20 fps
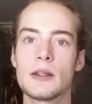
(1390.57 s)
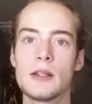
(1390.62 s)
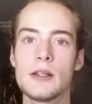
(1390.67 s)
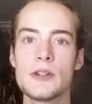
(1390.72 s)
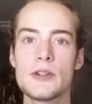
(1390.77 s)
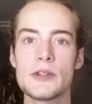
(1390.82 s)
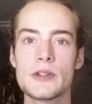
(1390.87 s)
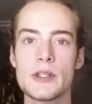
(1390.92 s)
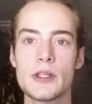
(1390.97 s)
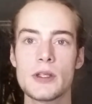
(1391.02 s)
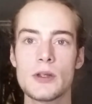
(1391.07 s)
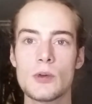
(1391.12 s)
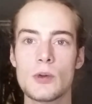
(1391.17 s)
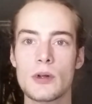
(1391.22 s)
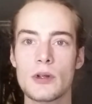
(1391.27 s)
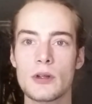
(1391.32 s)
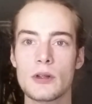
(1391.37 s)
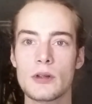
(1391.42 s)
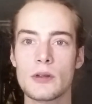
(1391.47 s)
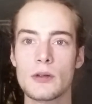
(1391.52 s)
Let's see
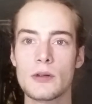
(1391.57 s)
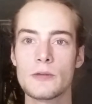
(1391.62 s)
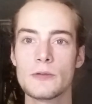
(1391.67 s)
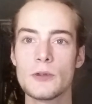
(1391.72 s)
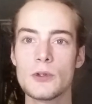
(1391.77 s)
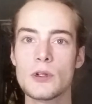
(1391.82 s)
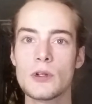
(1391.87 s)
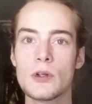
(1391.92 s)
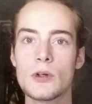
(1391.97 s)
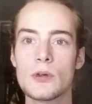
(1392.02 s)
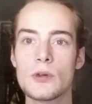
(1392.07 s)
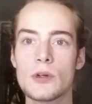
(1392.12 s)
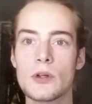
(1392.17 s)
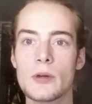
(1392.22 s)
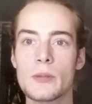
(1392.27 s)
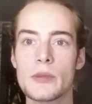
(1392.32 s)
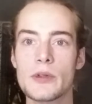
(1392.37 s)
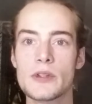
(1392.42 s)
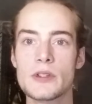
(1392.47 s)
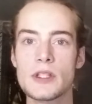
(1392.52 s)
what footnote
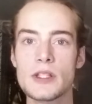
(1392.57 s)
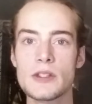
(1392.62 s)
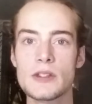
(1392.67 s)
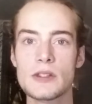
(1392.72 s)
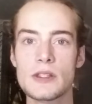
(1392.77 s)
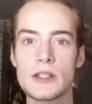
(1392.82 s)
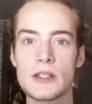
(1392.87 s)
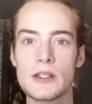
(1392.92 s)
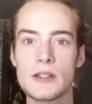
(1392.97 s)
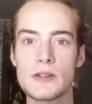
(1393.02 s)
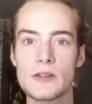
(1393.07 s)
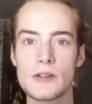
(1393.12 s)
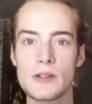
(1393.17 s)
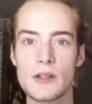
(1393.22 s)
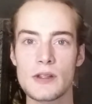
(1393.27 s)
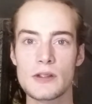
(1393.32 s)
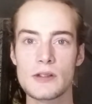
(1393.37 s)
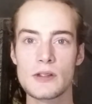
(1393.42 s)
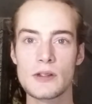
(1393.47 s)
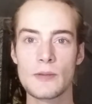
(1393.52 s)
number 16
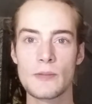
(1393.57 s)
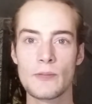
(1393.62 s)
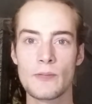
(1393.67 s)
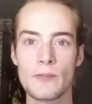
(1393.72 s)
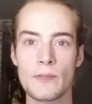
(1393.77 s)
says.